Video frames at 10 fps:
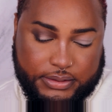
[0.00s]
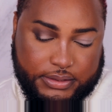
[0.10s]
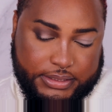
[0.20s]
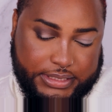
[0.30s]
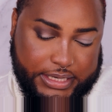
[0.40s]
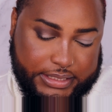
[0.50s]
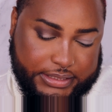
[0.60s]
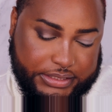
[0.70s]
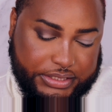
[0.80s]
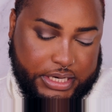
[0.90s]
I'm gonna take
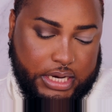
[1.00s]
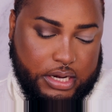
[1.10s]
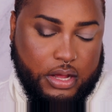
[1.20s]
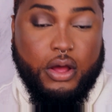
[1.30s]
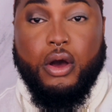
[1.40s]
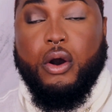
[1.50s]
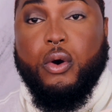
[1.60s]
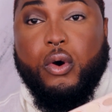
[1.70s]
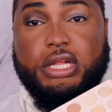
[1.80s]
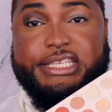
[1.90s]
the shade
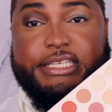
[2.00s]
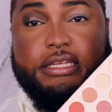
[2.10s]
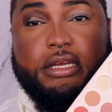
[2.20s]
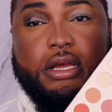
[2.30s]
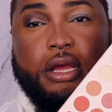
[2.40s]
Hot.